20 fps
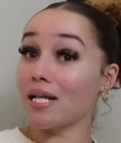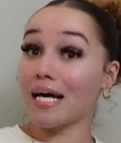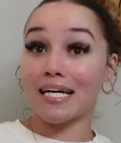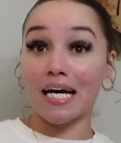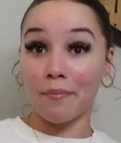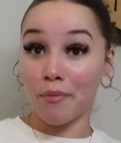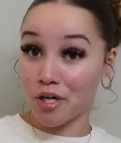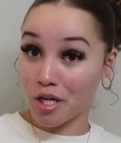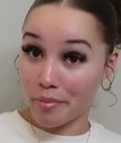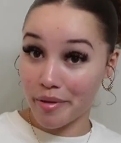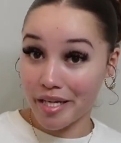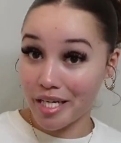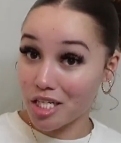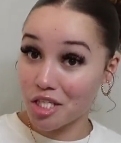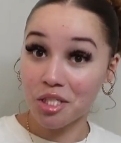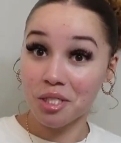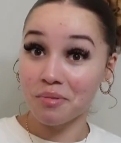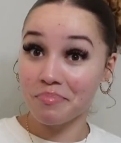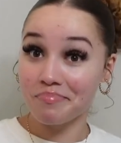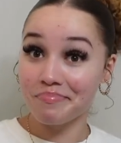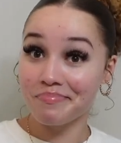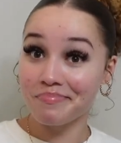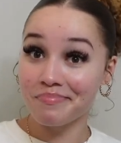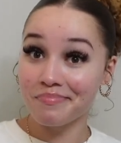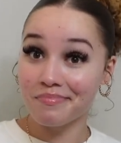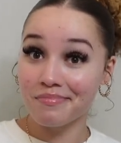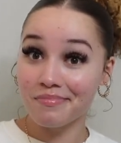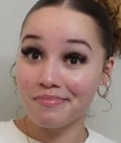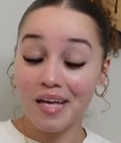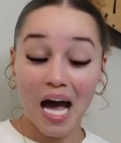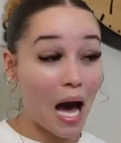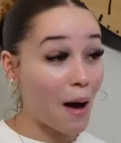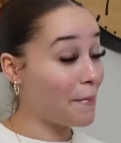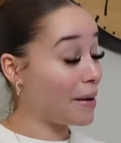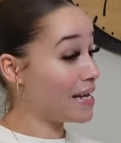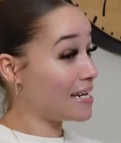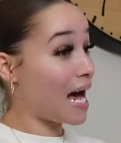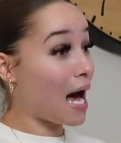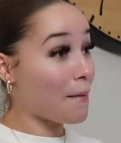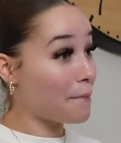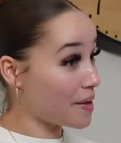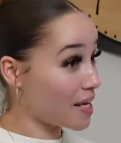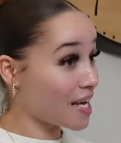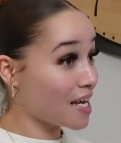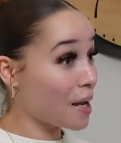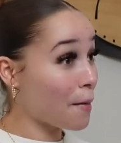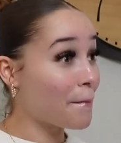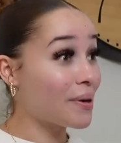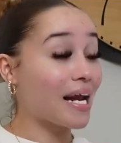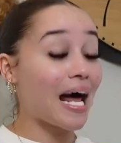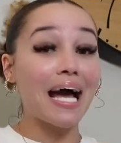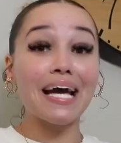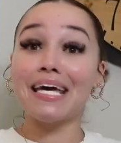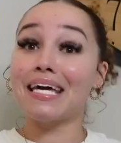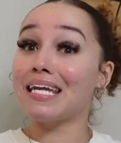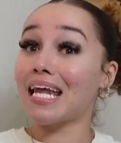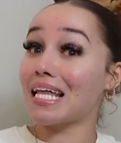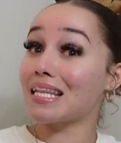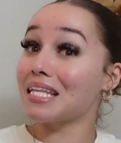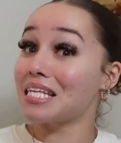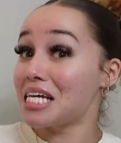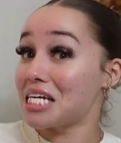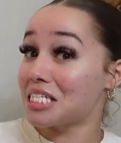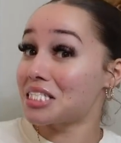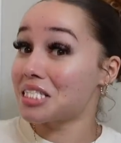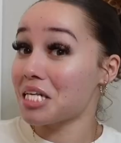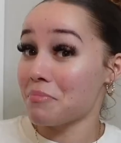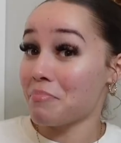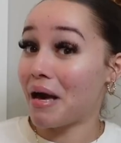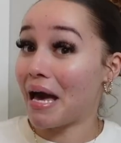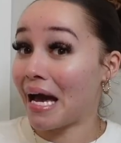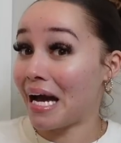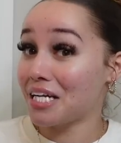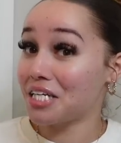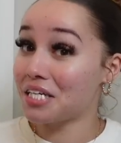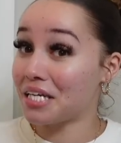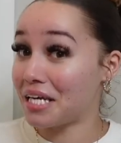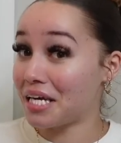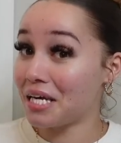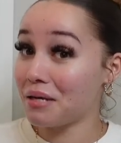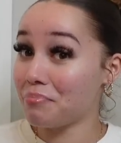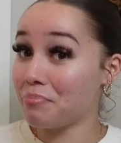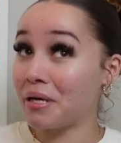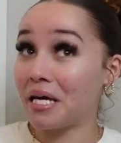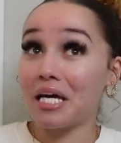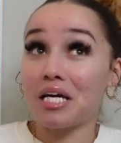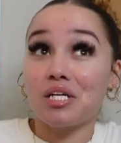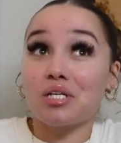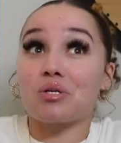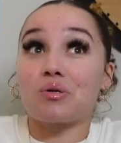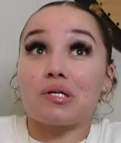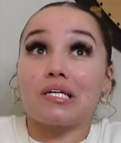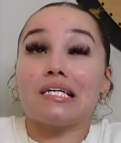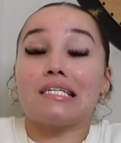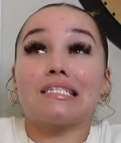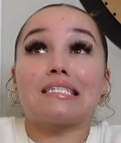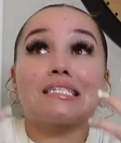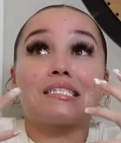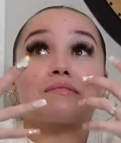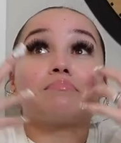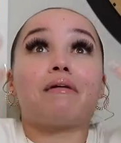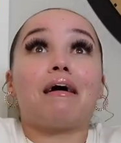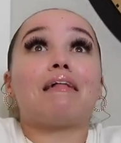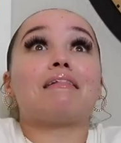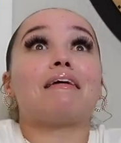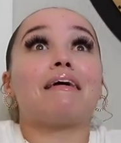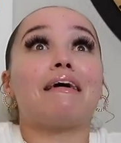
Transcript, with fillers: like I'm on a beach. I may not be, but I can at least imagine it, picture it, smell